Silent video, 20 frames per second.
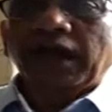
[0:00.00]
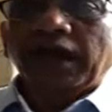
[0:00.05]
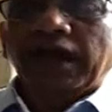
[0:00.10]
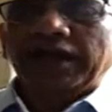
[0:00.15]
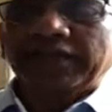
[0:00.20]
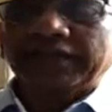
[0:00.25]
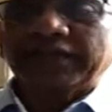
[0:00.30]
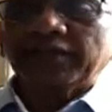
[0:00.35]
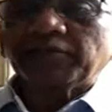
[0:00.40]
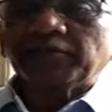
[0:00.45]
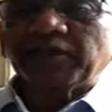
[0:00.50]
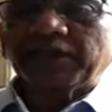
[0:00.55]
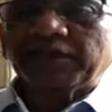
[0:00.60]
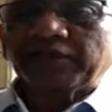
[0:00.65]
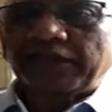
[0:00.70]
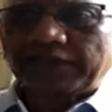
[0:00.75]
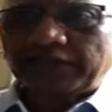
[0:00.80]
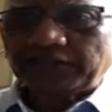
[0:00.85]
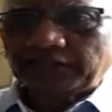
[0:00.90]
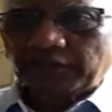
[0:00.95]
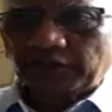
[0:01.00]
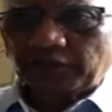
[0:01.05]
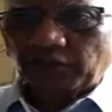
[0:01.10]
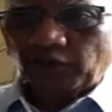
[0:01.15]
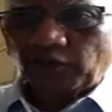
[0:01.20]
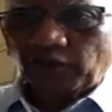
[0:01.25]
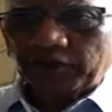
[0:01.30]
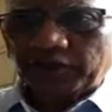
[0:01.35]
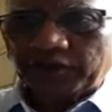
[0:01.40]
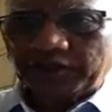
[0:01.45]
I tell my
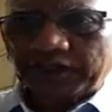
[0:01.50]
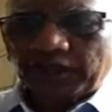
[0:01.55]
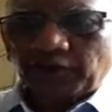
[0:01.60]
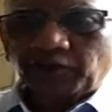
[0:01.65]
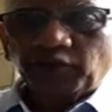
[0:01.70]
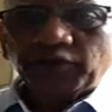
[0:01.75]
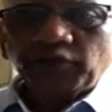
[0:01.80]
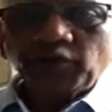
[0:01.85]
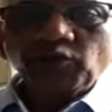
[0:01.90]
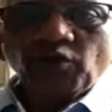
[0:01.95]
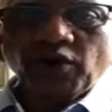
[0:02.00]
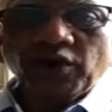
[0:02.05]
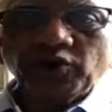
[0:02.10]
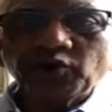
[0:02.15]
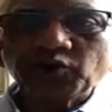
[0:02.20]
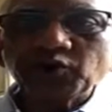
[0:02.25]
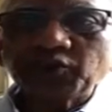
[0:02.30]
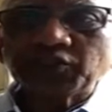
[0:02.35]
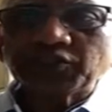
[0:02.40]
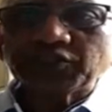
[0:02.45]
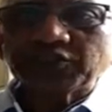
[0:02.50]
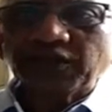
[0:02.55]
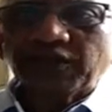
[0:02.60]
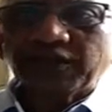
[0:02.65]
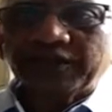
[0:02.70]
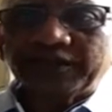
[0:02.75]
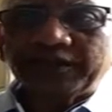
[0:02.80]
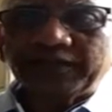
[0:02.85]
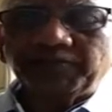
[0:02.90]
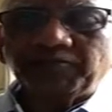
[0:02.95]
grandchildren all the time, when you want to
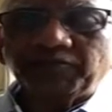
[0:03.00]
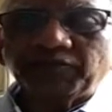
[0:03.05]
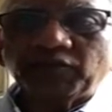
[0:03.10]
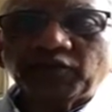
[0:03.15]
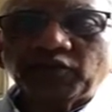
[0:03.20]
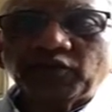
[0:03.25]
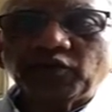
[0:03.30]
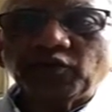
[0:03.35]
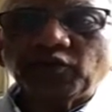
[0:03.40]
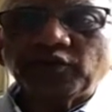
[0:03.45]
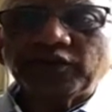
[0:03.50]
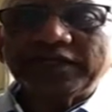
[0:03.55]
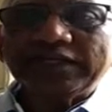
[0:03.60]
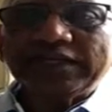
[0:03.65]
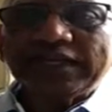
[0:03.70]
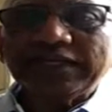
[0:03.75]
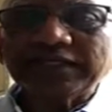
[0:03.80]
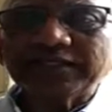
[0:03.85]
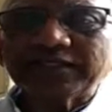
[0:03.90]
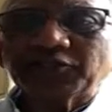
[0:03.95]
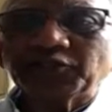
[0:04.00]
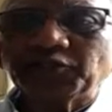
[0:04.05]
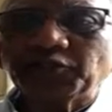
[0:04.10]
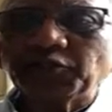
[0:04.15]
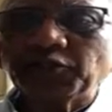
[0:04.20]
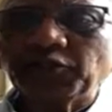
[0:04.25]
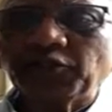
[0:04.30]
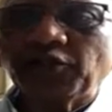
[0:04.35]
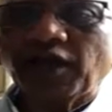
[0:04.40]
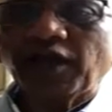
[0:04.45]
study, your desk
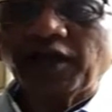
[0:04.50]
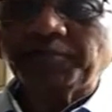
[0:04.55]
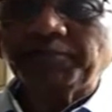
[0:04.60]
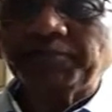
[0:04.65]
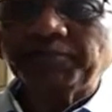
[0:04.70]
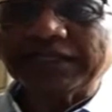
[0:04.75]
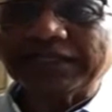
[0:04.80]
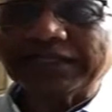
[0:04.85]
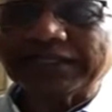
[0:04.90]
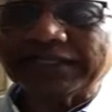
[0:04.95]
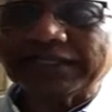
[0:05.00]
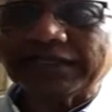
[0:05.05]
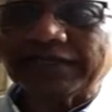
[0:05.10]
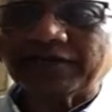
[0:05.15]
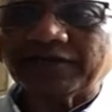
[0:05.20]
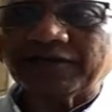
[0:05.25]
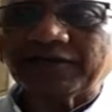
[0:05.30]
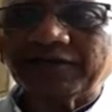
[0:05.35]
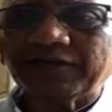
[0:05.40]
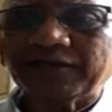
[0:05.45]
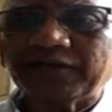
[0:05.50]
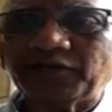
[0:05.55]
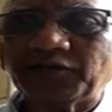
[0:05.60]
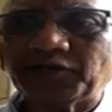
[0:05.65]
should not be cluttered. You